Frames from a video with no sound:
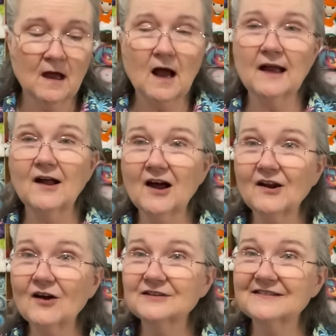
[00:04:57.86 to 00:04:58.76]
I got
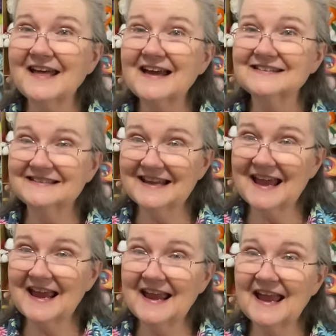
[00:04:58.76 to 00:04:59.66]
onto that
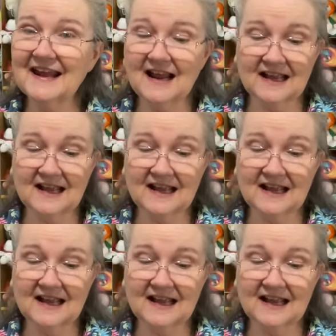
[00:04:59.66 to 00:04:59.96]
today, and I